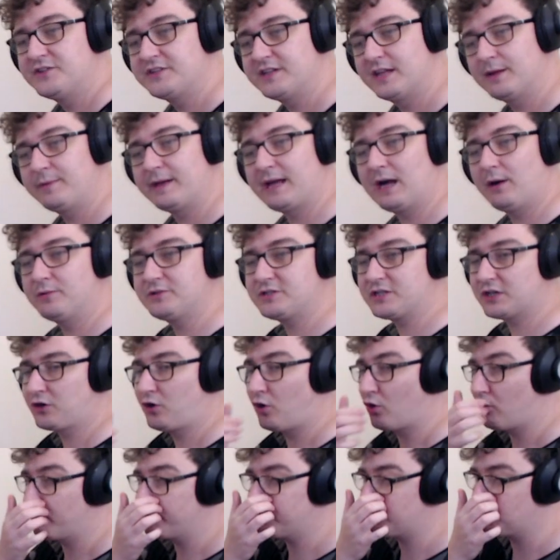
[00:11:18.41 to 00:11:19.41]
So then we go into
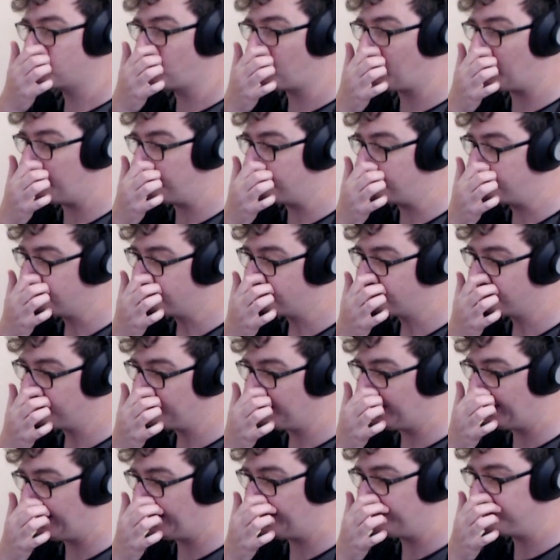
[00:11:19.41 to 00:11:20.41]
chorus one,
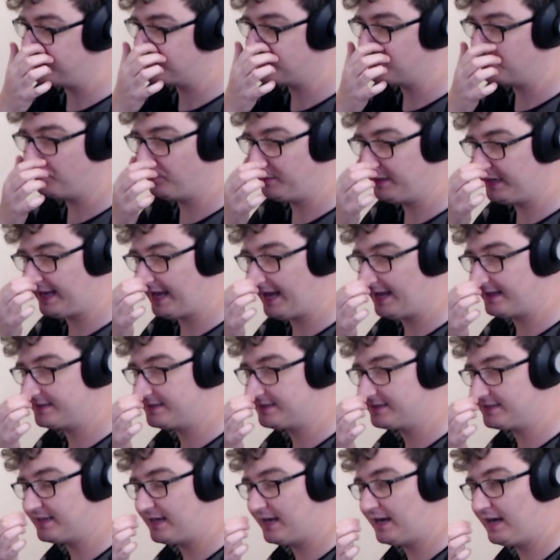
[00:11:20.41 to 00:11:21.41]
and we
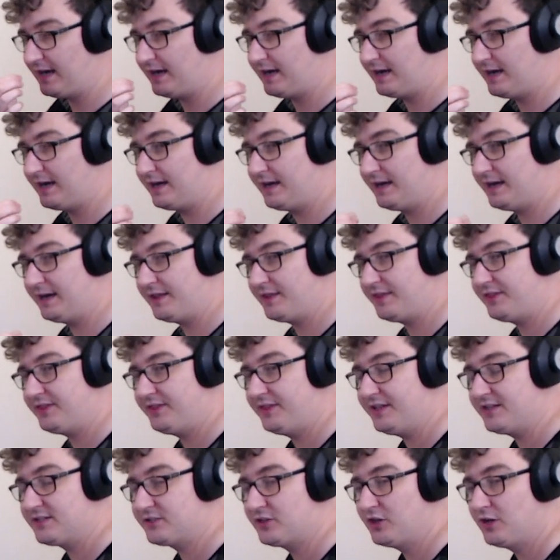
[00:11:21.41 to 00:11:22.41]
get uh,
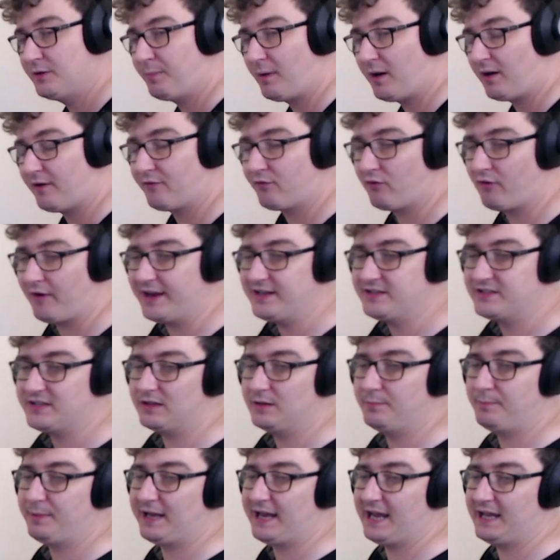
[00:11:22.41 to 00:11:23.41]
this two-bar phrase at
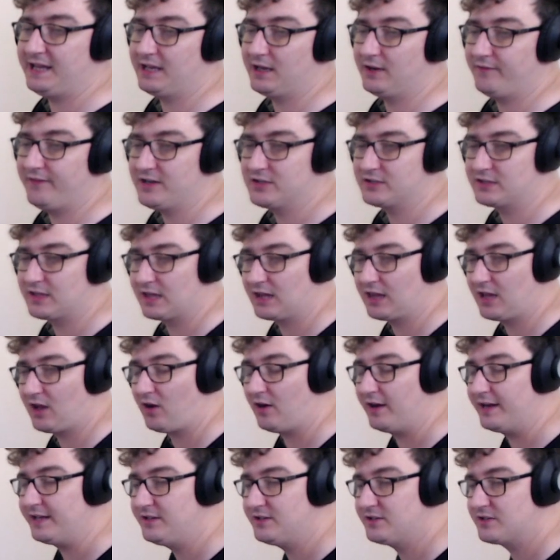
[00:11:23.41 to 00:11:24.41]
the beginning of each of the
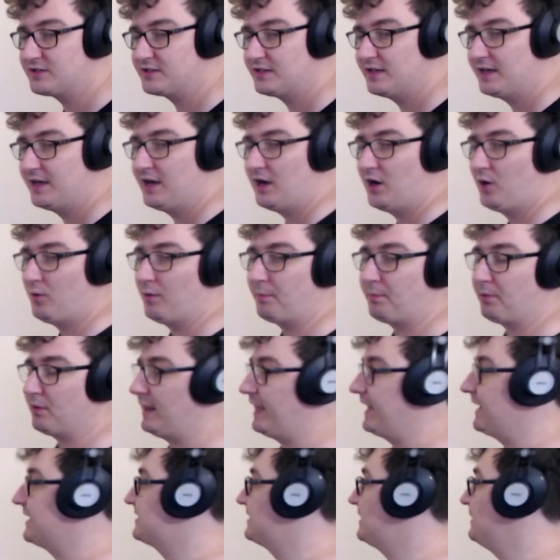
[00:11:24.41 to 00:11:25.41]
lines. We're
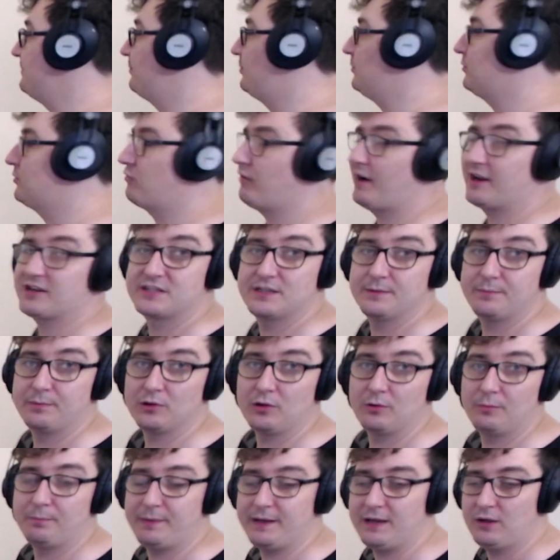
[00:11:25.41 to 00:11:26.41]
playing a cymbal, crash
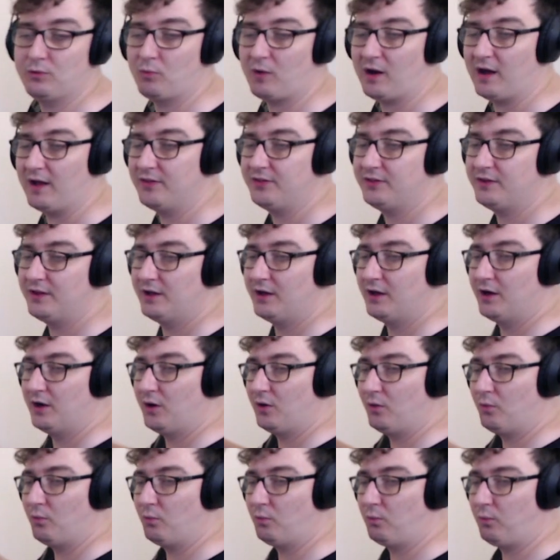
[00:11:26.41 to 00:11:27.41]
cymbal on beat one,
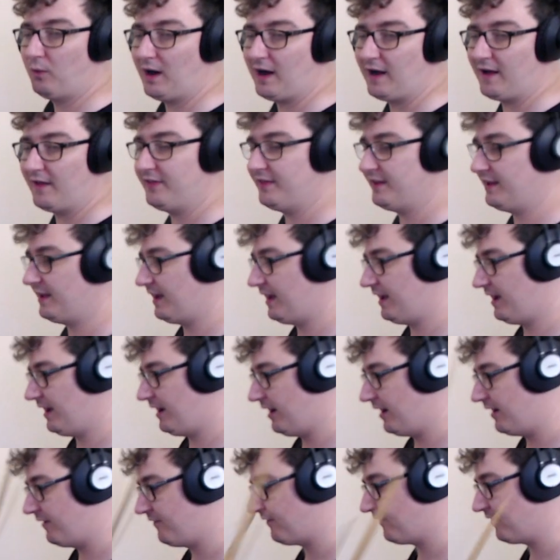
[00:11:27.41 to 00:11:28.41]
one,
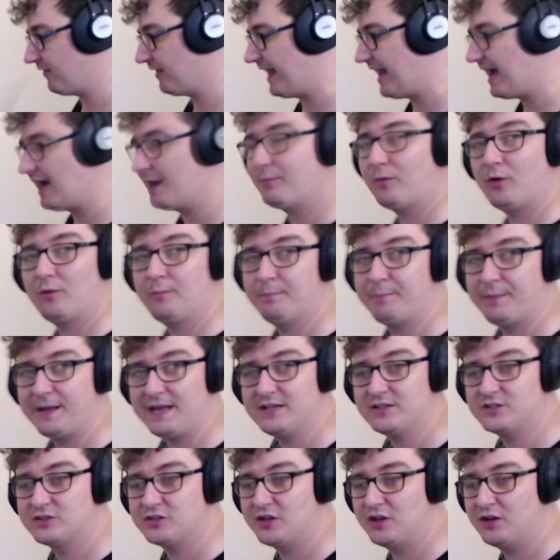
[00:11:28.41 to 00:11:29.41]
a flam on
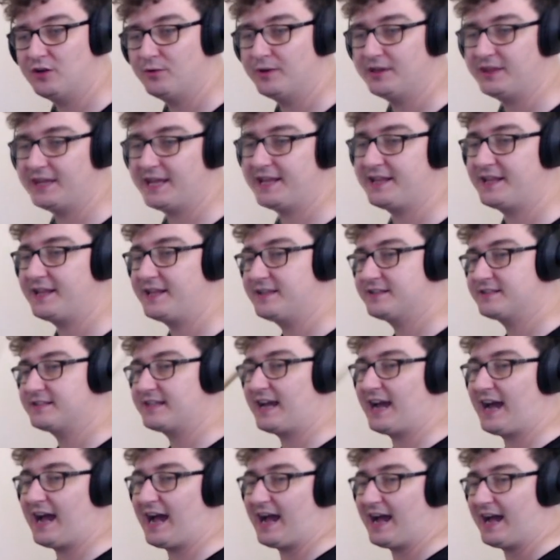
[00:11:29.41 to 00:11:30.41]
beat two, and then
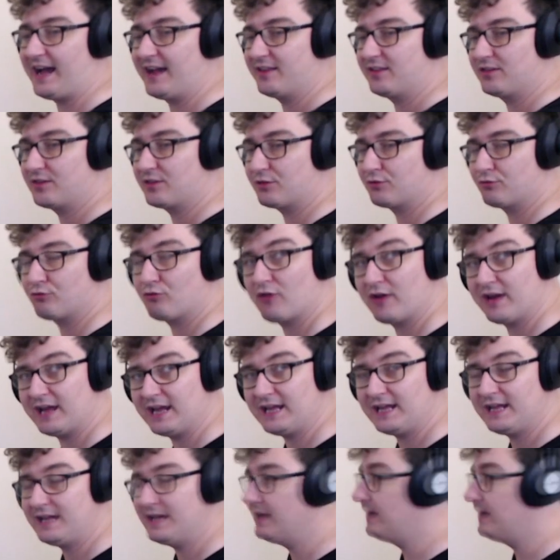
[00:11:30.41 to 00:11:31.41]
this and three.